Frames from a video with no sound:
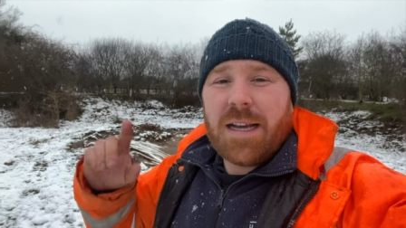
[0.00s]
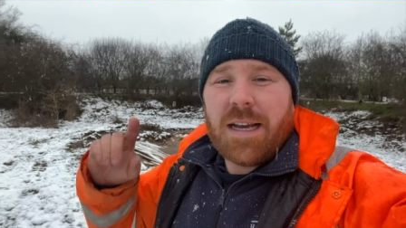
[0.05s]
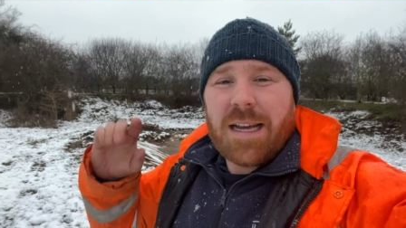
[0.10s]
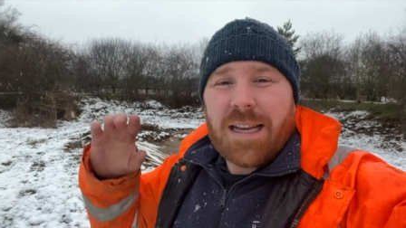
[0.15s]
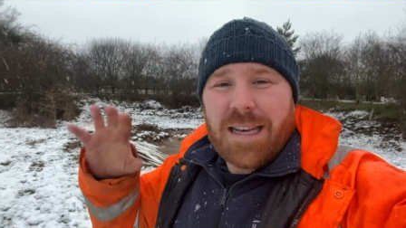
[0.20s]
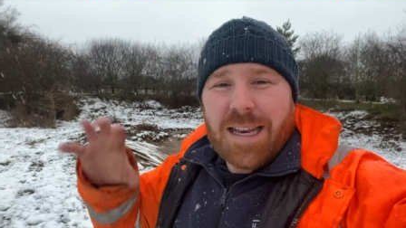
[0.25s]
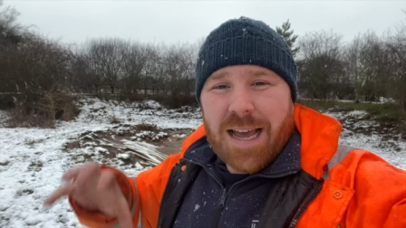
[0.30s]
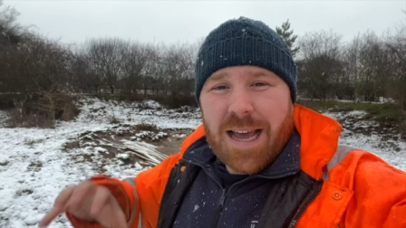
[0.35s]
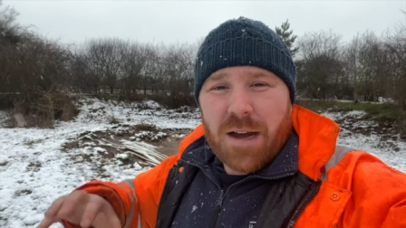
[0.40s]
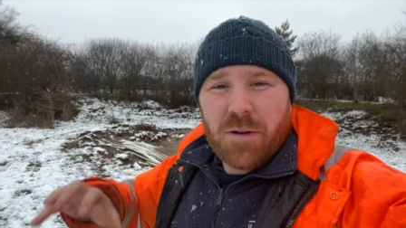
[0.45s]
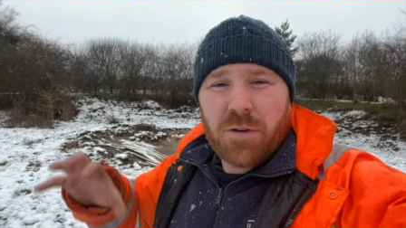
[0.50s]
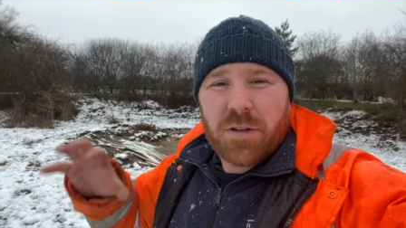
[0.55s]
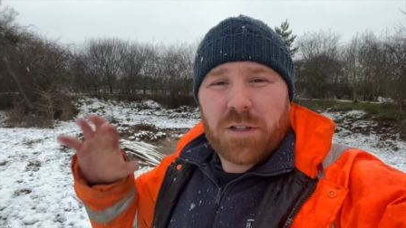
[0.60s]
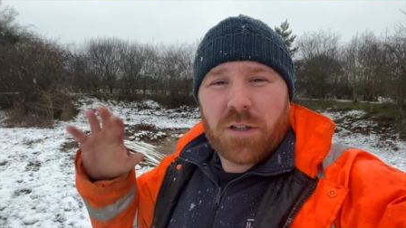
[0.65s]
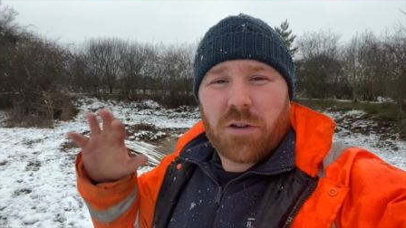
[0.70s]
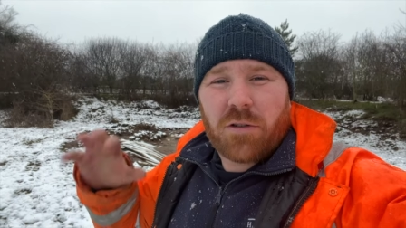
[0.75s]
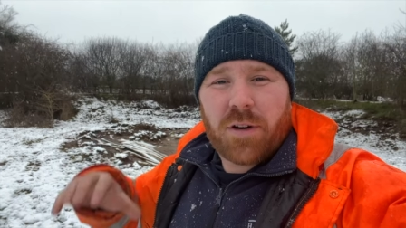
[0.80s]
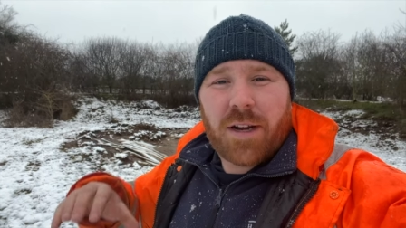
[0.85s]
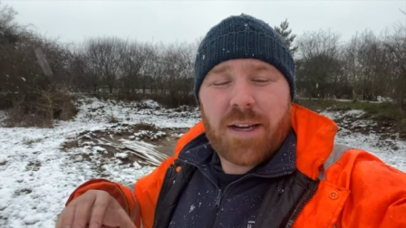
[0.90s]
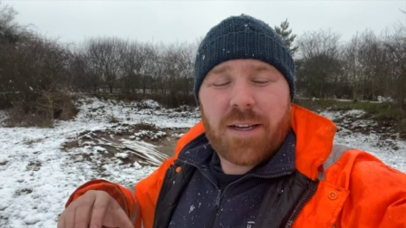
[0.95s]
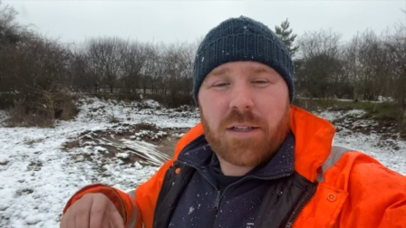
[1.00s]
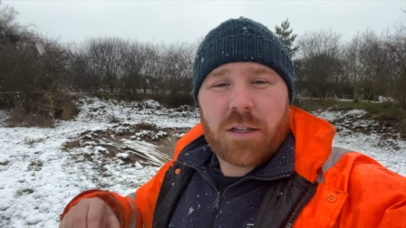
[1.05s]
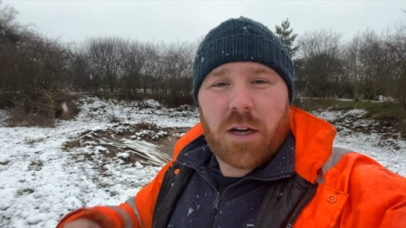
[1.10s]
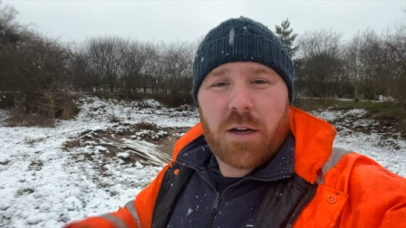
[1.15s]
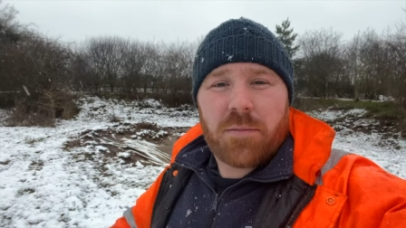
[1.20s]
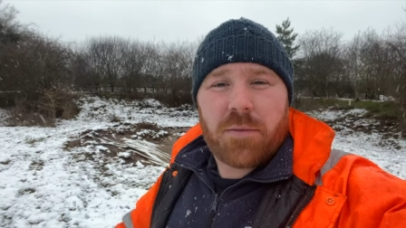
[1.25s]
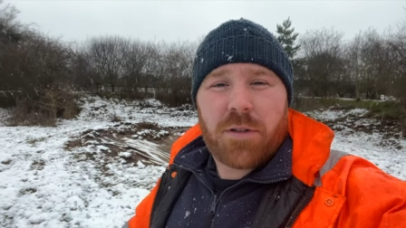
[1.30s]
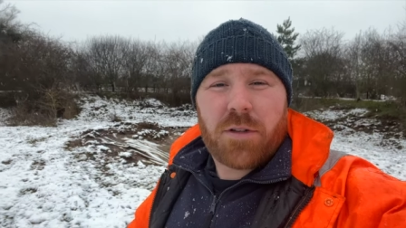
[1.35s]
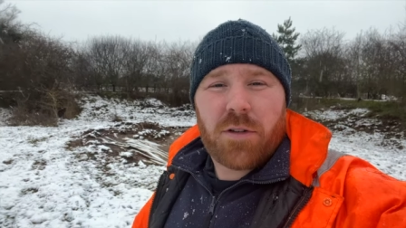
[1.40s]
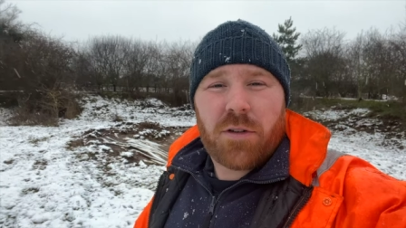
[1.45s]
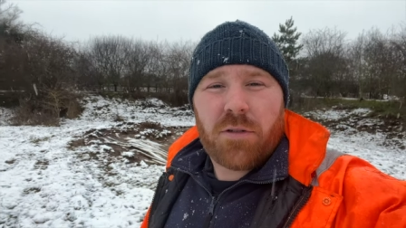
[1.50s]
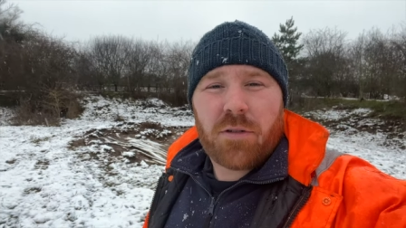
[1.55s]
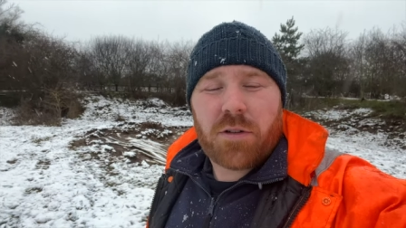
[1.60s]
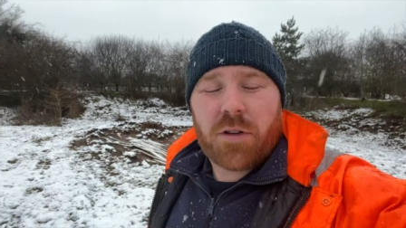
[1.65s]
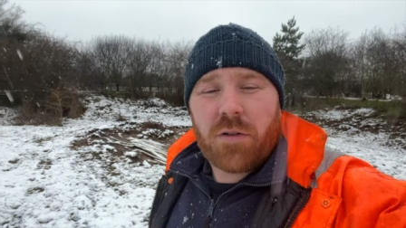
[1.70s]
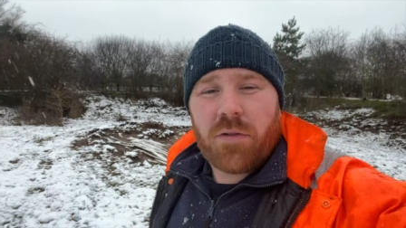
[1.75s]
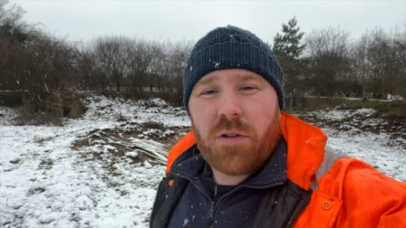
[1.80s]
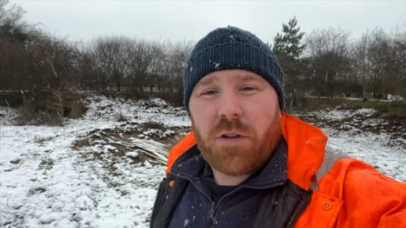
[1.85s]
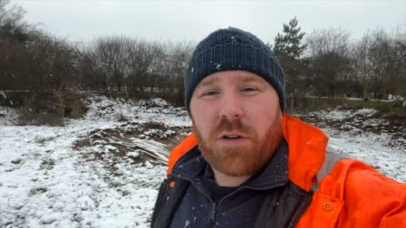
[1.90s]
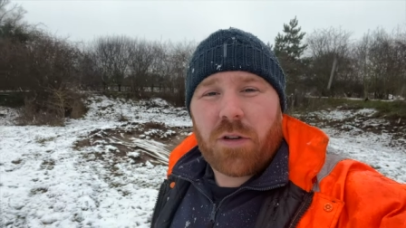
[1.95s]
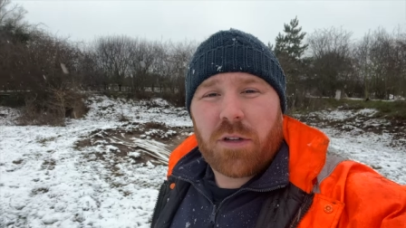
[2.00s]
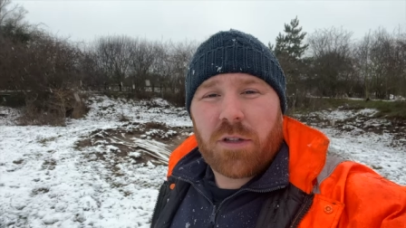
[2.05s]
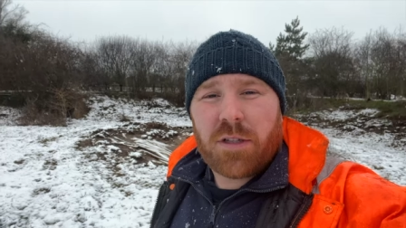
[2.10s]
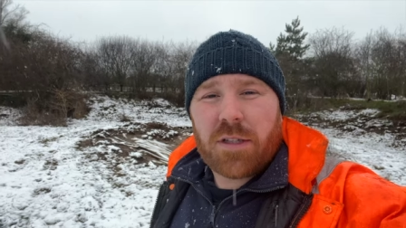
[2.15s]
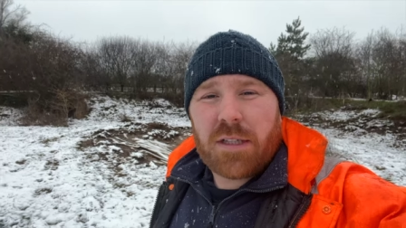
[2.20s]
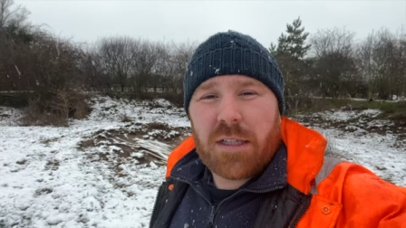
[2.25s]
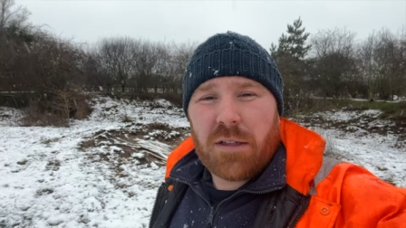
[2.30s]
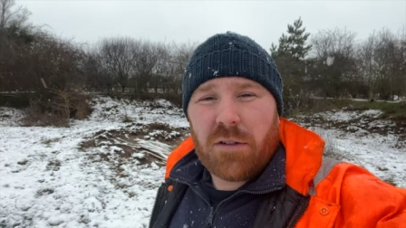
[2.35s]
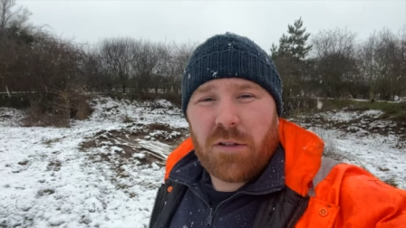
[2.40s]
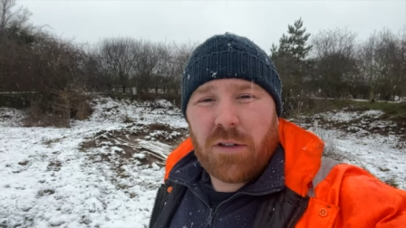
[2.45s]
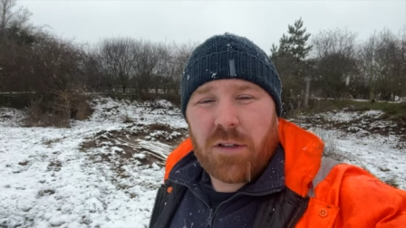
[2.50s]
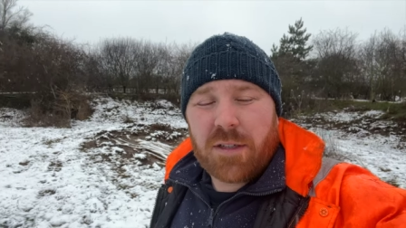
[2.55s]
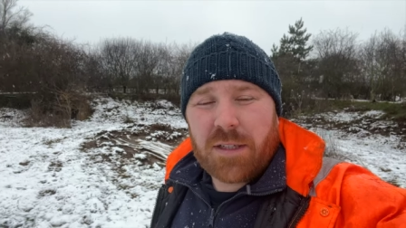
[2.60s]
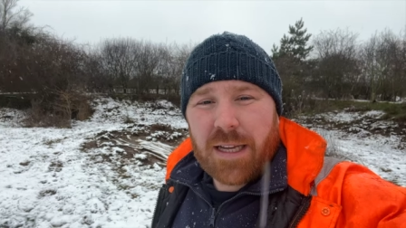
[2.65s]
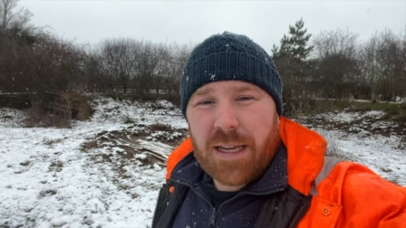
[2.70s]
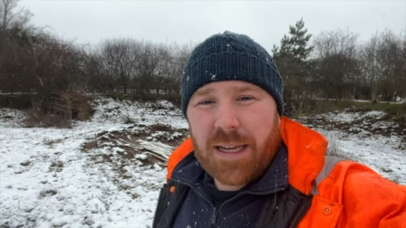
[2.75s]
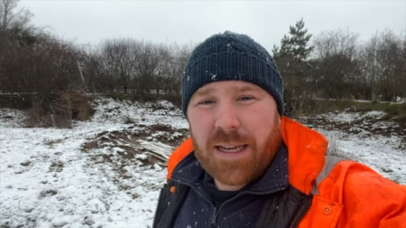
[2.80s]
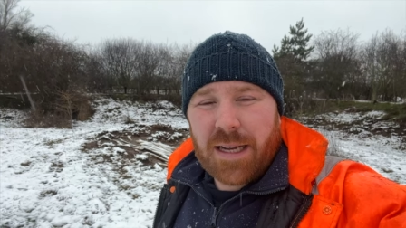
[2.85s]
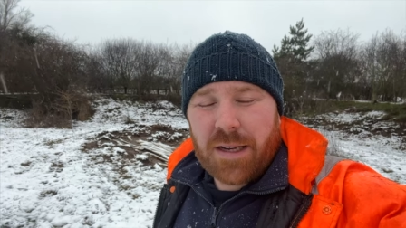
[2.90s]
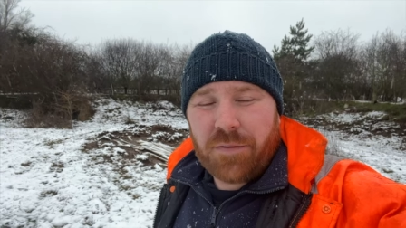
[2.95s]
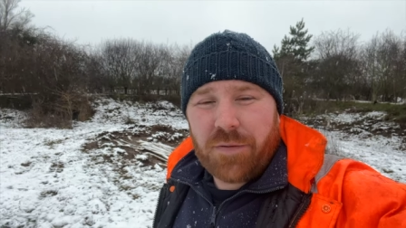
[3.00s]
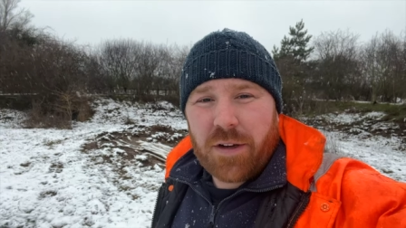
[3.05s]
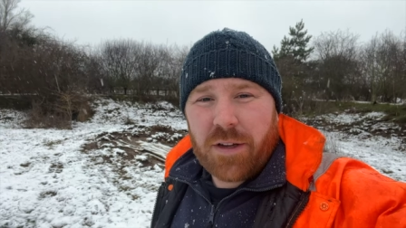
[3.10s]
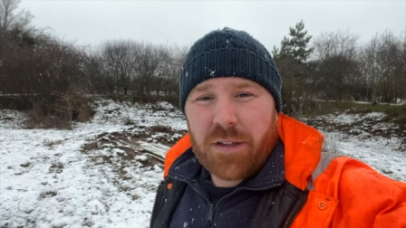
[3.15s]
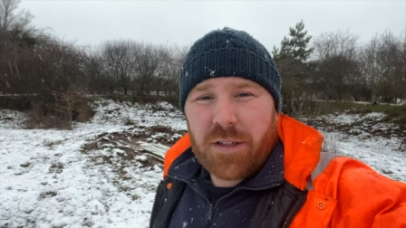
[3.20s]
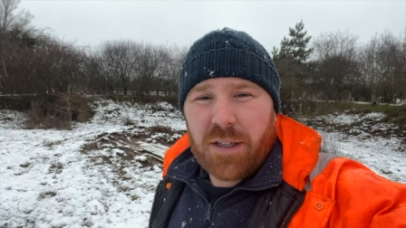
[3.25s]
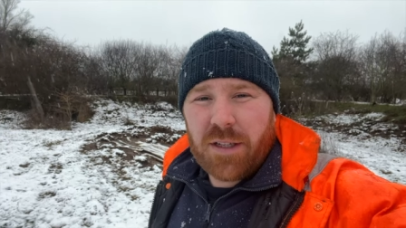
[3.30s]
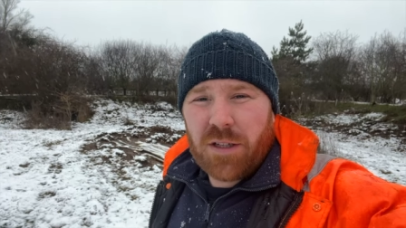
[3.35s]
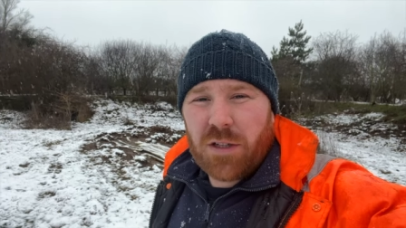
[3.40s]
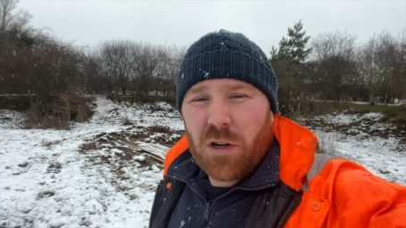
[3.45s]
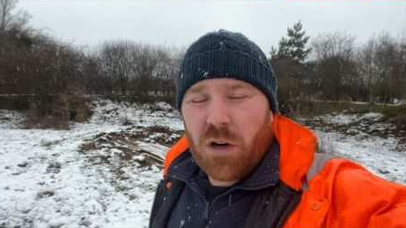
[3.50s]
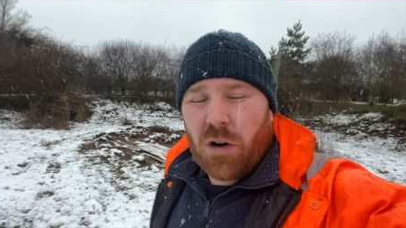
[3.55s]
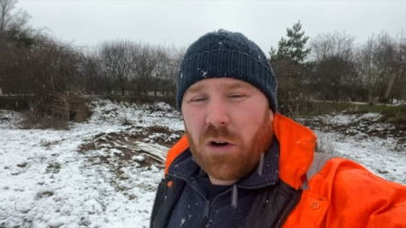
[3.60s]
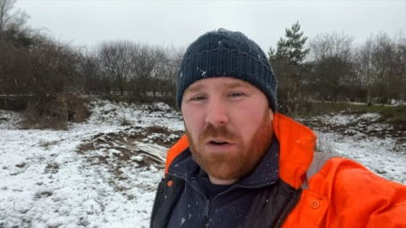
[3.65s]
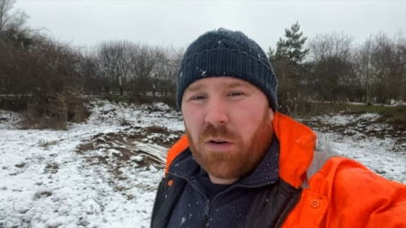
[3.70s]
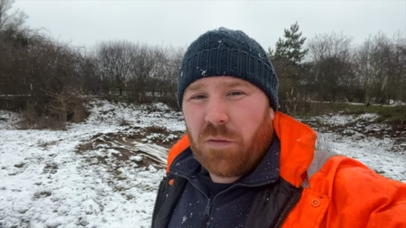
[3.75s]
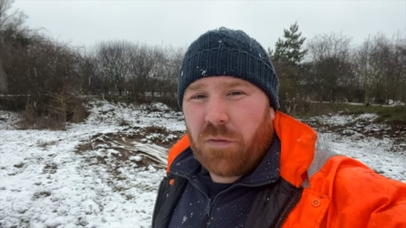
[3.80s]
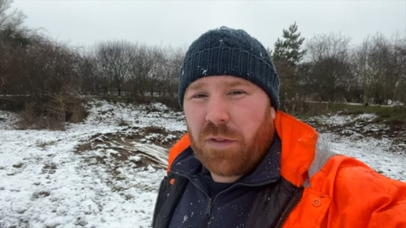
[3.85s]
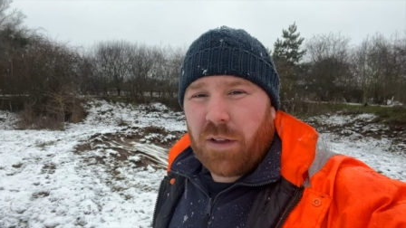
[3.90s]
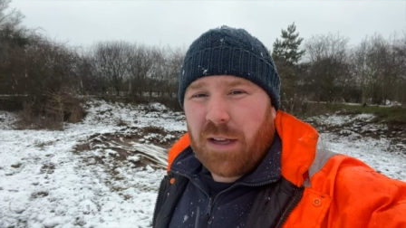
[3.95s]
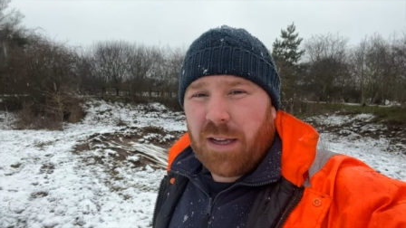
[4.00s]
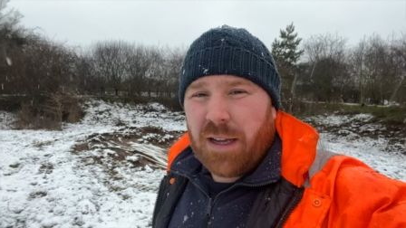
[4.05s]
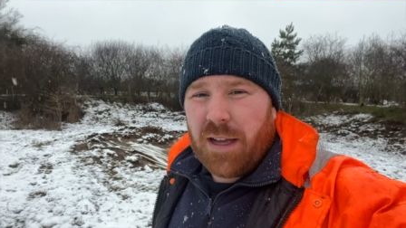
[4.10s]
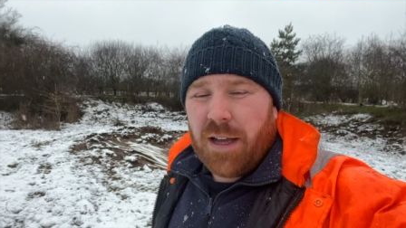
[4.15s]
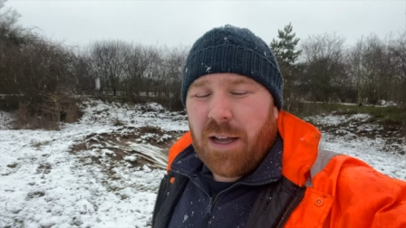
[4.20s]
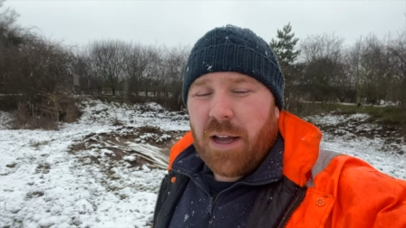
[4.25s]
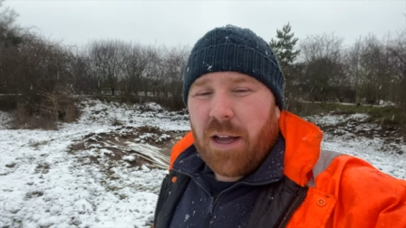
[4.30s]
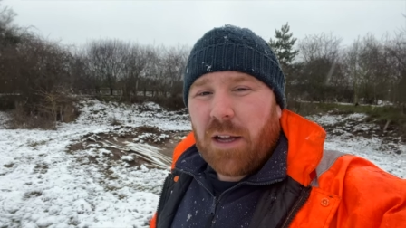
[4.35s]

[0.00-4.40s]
now is a great time to do so. You can still take advantage of the